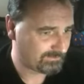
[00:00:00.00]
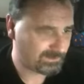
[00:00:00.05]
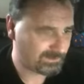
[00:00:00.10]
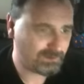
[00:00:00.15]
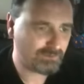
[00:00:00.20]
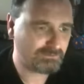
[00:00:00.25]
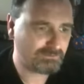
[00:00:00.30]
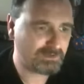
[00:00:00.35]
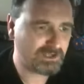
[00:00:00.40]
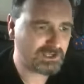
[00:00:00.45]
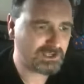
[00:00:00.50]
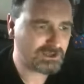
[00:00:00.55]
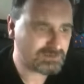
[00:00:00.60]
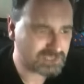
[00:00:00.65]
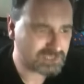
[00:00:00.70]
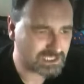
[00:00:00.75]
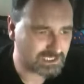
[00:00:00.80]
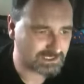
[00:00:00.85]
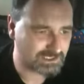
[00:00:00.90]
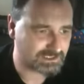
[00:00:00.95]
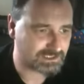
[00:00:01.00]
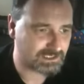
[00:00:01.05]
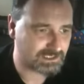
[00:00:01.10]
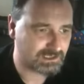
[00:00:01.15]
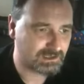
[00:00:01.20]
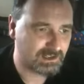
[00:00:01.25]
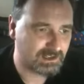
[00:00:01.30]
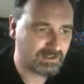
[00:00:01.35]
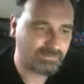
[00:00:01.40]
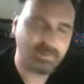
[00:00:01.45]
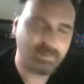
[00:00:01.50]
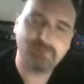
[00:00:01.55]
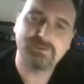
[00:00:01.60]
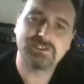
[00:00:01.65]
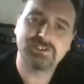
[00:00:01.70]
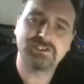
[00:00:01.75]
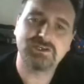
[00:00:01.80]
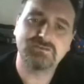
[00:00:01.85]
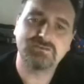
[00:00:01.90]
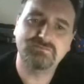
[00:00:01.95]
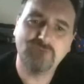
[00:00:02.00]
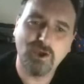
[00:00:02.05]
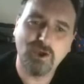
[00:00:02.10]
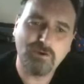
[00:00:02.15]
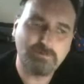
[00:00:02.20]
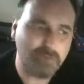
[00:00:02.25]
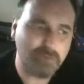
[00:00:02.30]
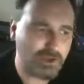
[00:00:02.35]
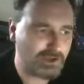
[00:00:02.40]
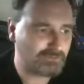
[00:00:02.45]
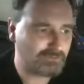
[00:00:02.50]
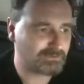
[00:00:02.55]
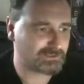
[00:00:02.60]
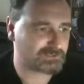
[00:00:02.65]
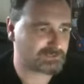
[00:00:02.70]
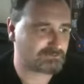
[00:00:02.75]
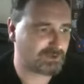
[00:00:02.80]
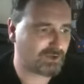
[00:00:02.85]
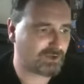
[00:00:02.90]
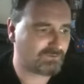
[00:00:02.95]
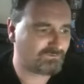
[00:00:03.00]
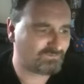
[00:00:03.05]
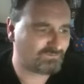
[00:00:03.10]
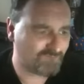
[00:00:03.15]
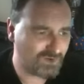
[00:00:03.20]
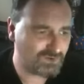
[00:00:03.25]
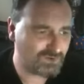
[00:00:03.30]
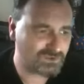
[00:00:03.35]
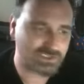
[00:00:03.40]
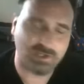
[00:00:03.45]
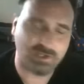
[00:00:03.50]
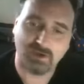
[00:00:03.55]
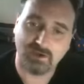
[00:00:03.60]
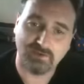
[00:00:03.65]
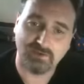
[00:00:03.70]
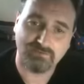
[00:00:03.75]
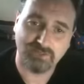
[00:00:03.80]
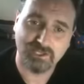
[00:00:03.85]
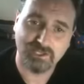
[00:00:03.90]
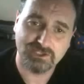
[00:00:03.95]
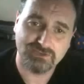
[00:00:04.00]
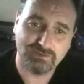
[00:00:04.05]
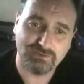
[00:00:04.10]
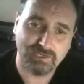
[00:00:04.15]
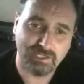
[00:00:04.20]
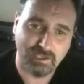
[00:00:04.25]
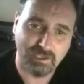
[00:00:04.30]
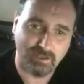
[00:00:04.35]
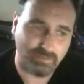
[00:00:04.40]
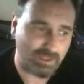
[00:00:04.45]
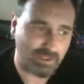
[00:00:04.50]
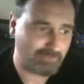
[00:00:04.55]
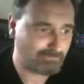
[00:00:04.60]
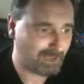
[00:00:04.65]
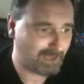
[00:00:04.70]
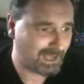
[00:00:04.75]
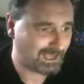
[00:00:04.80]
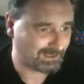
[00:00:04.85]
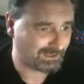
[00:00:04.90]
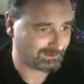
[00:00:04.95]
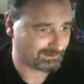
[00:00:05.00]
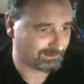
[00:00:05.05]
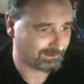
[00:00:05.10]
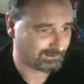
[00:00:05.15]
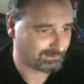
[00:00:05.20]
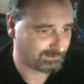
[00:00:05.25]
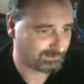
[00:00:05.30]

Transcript: They would be useless. They would serve no purpose beyond food stock if things really got that bad.